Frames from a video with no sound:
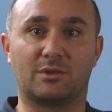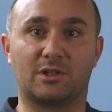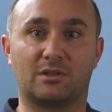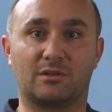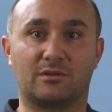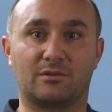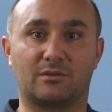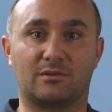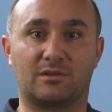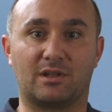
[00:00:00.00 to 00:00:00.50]

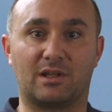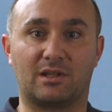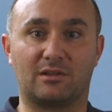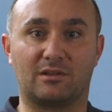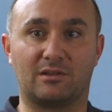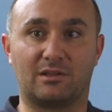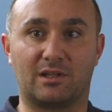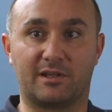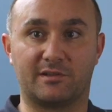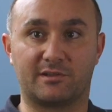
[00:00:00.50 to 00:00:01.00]
and that
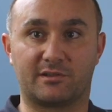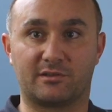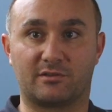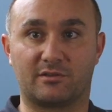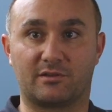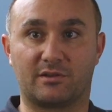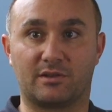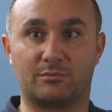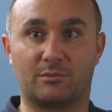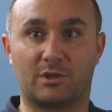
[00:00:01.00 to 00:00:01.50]
allows you
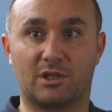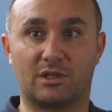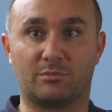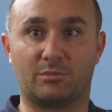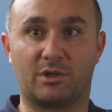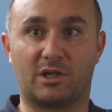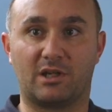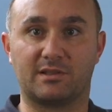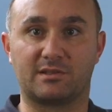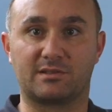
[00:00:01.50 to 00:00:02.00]
to then make
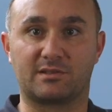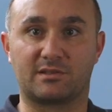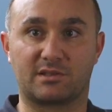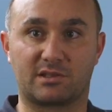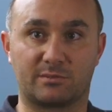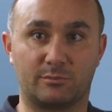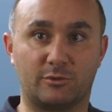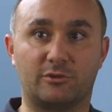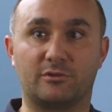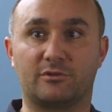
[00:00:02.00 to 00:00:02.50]
parts
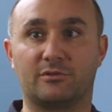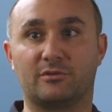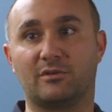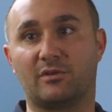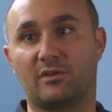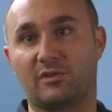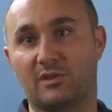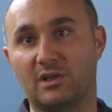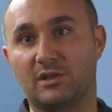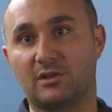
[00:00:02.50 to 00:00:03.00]
smaller and
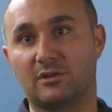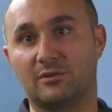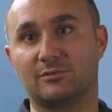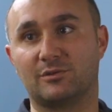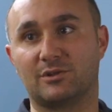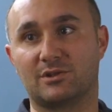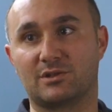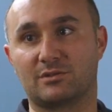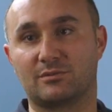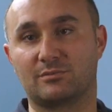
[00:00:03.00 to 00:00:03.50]
thinner,
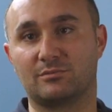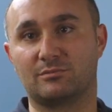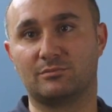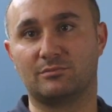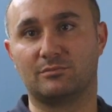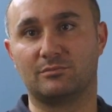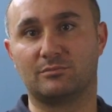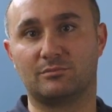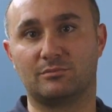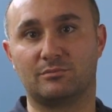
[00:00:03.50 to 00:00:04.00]
which
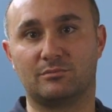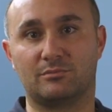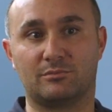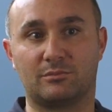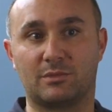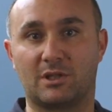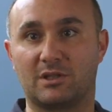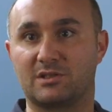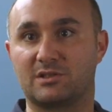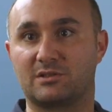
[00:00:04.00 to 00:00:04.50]

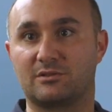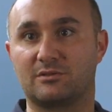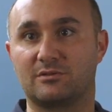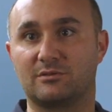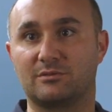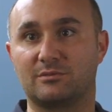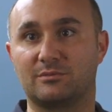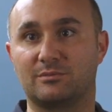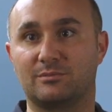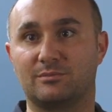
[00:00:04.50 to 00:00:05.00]
gives
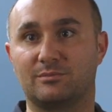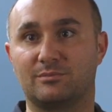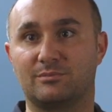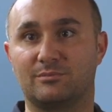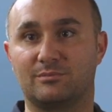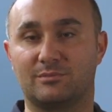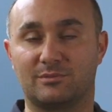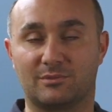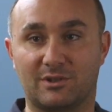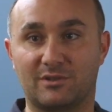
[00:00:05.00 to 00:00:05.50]
you
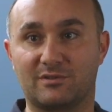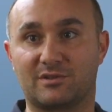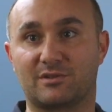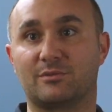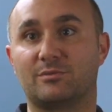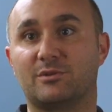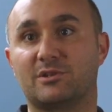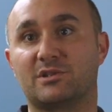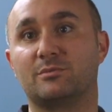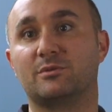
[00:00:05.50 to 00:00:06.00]
the
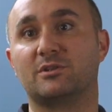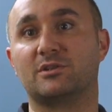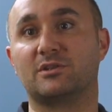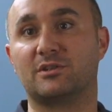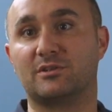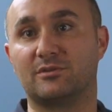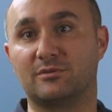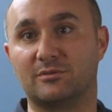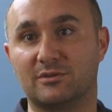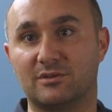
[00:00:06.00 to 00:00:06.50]
possibility
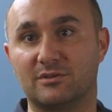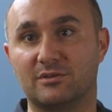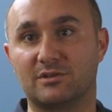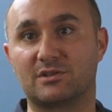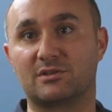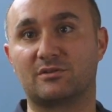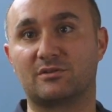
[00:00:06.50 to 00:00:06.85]
to reduce